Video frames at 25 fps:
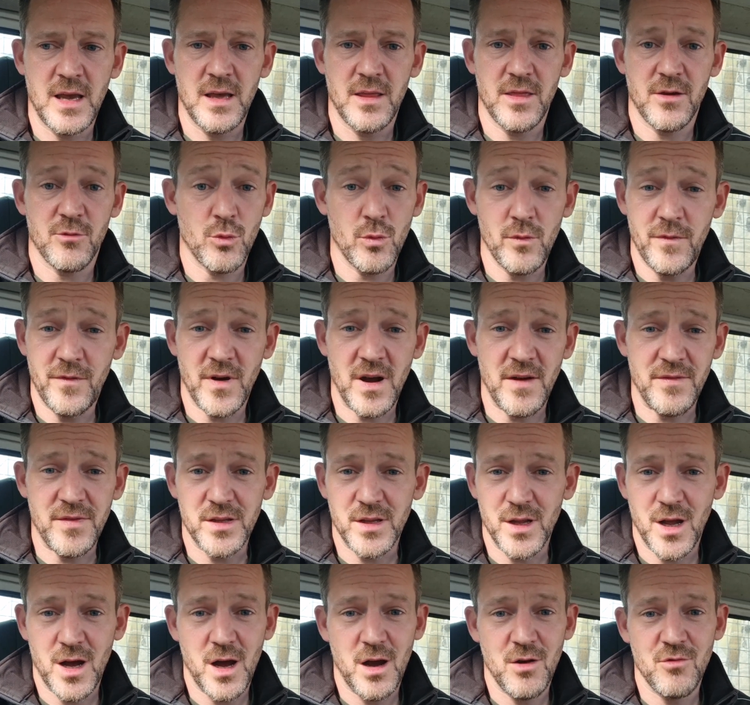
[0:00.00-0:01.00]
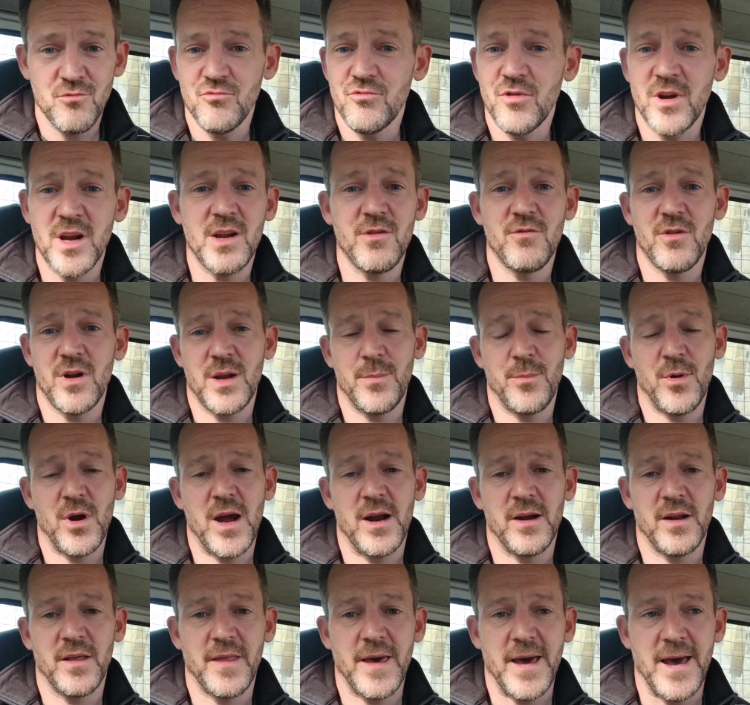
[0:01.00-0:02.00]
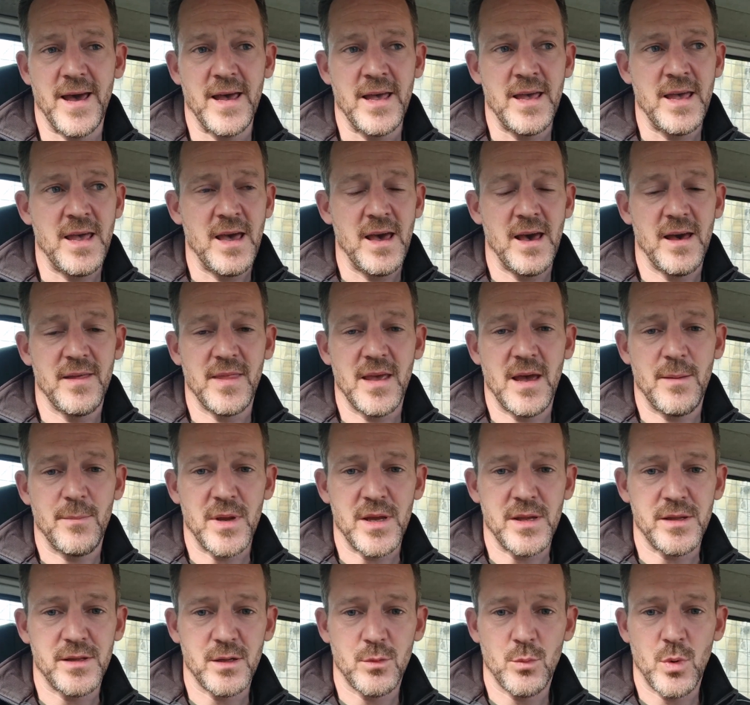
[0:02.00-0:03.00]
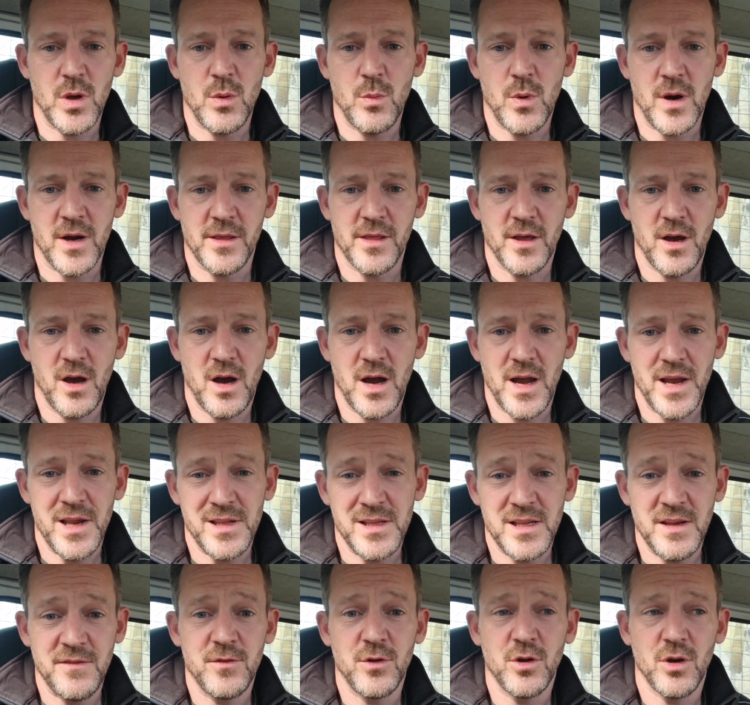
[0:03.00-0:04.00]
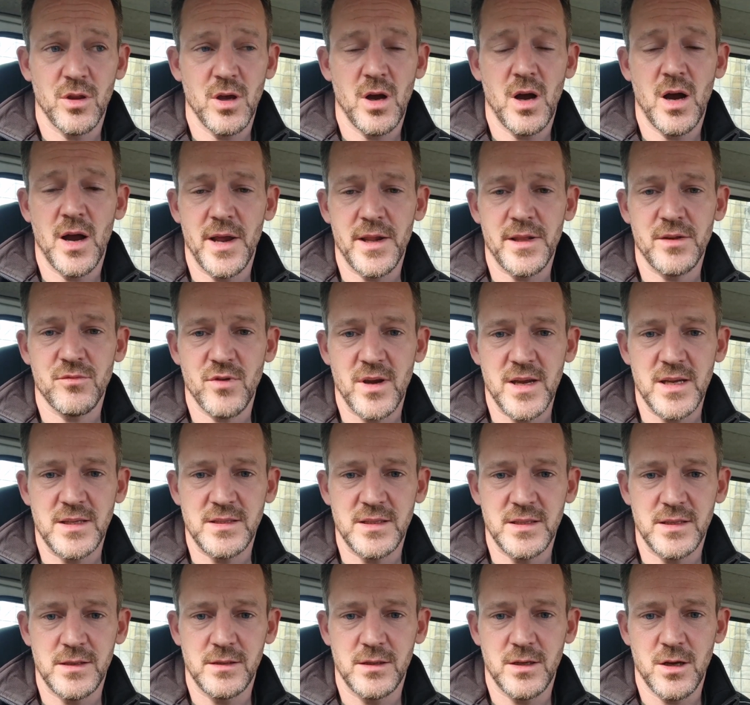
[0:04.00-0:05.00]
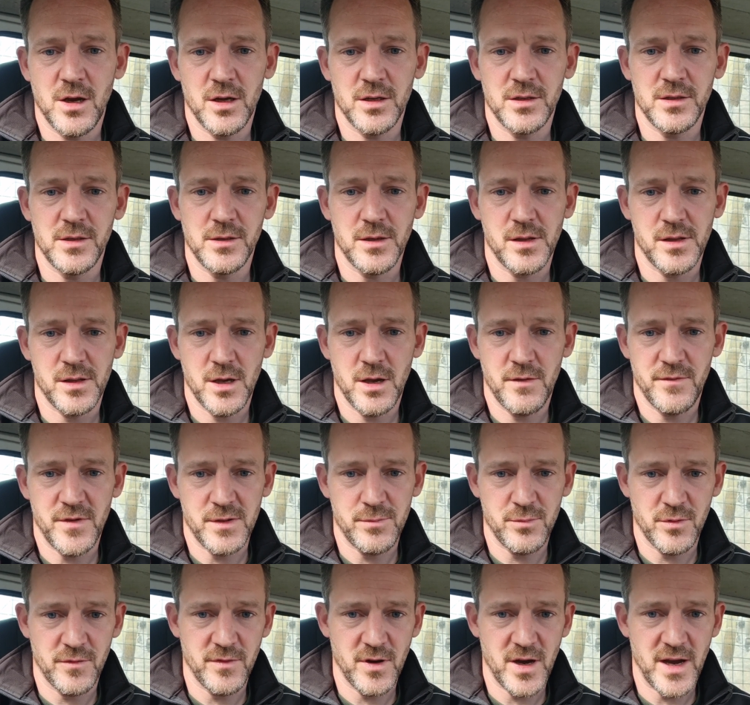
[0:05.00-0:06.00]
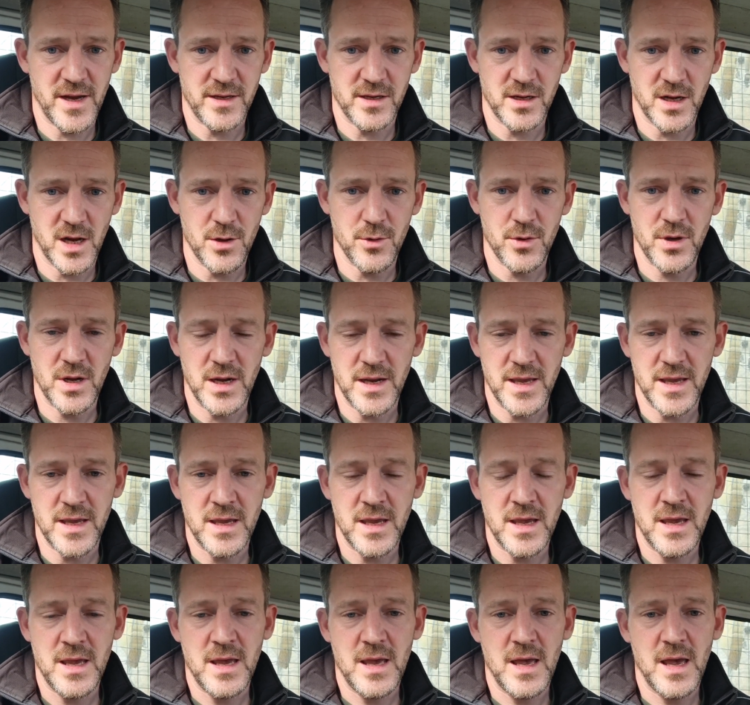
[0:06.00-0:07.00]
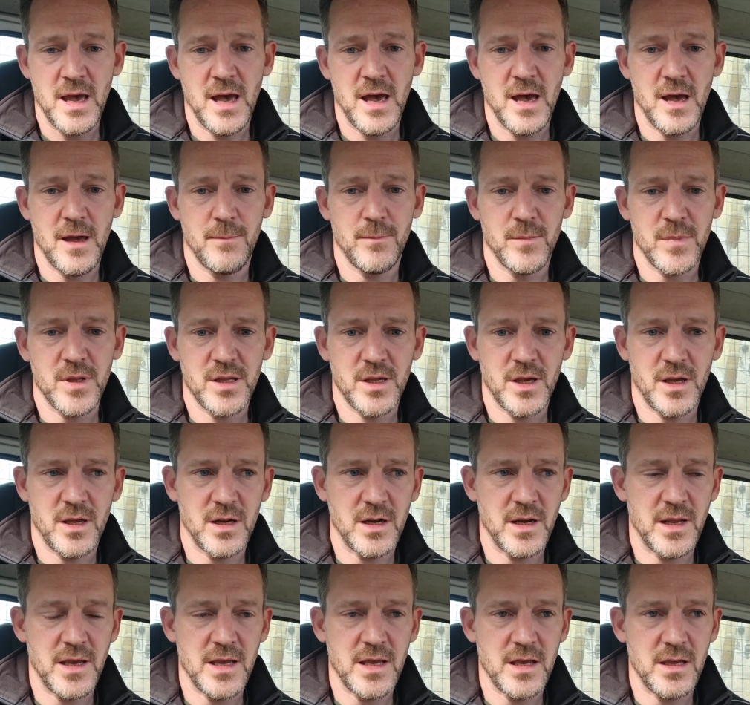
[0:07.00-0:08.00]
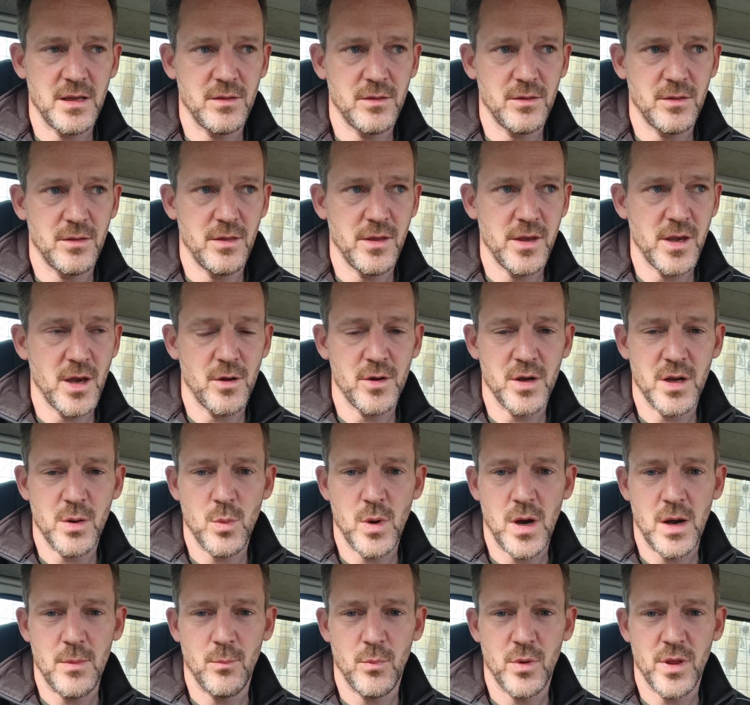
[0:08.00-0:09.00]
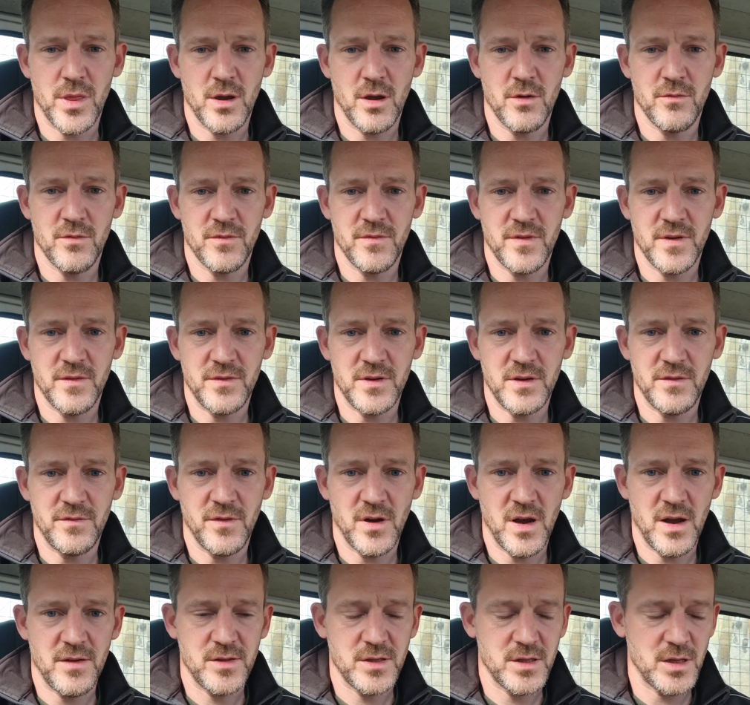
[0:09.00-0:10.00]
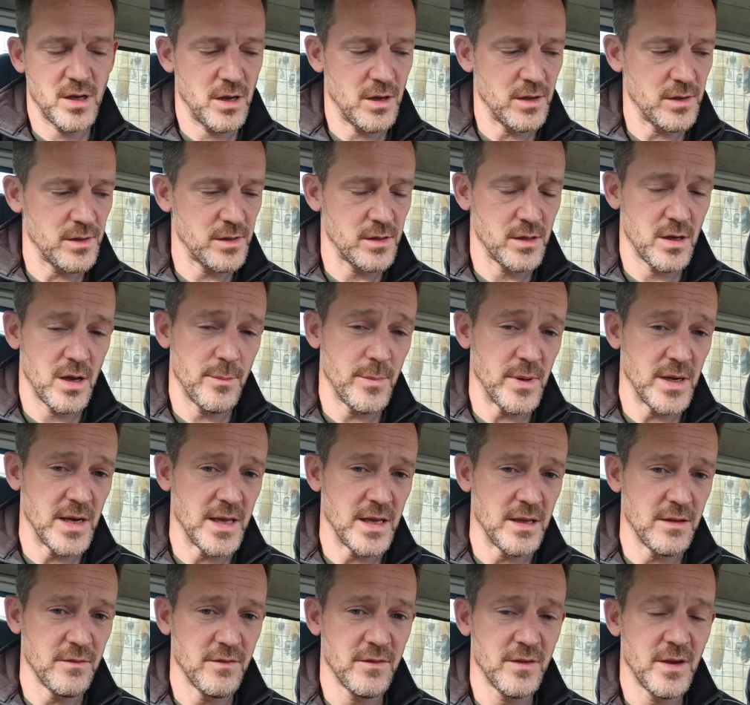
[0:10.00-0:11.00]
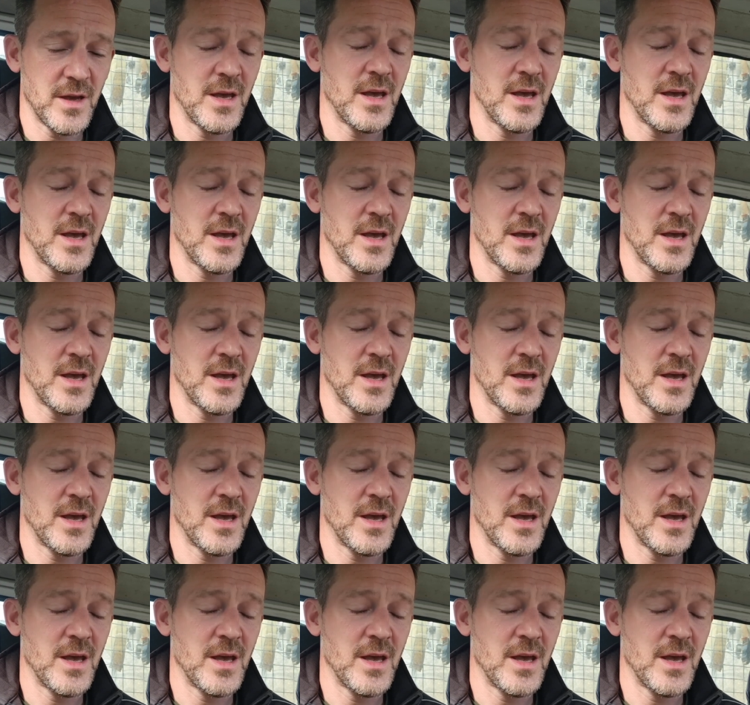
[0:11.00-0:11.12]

they're all 5-star. Really proud of that, and that means that we're one of the highest, if not the highest rated gardening service provider locally. Certainly the only one with over 55 stars, I believe.